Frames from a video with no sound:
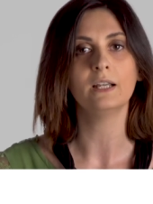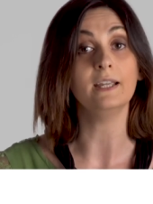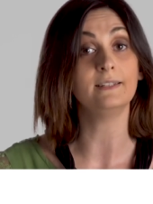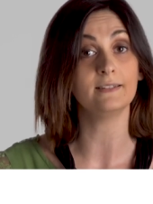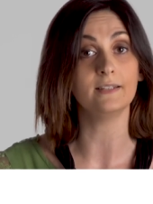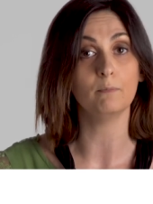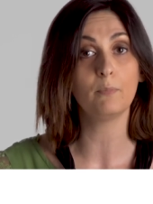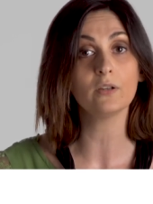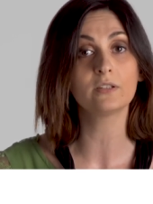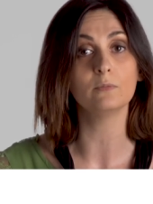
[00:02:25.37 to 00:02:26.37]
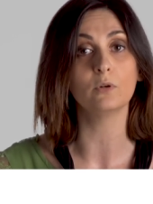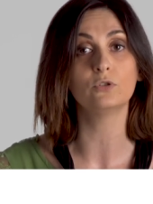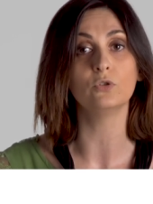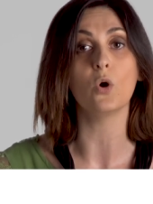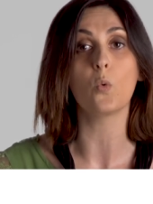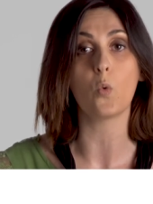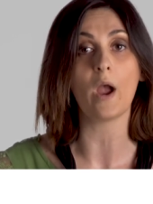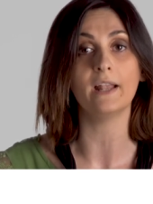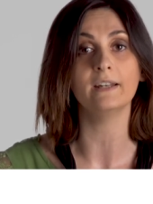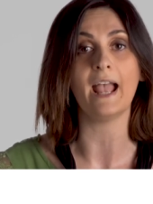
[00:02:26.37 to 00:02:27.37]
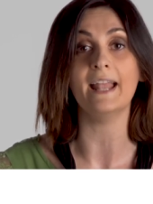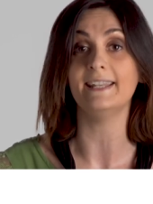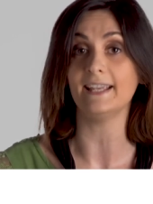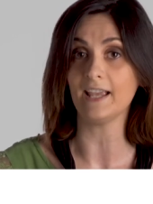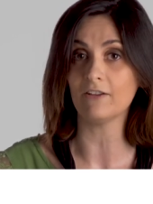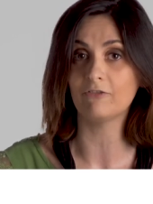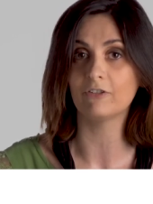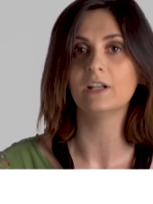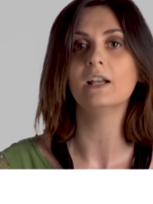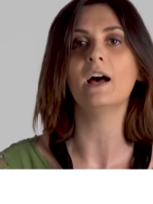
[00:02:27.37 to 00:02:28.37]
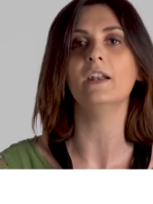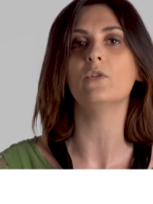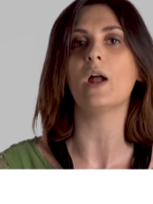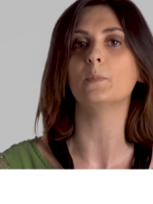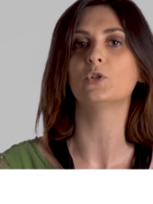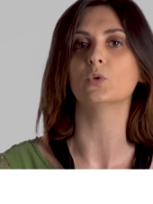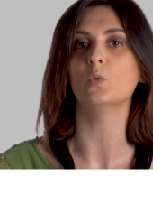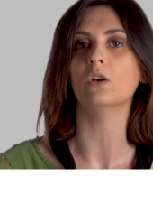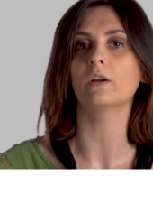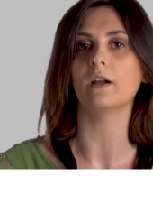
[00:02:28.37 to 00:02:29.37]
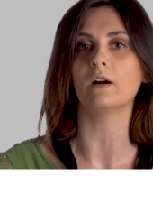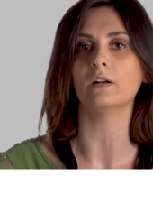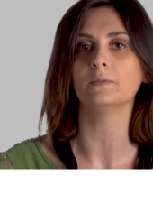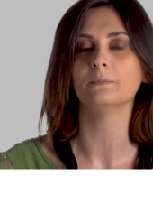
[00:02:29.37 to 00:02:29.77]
It is impossible to know when and if an eruption will occur.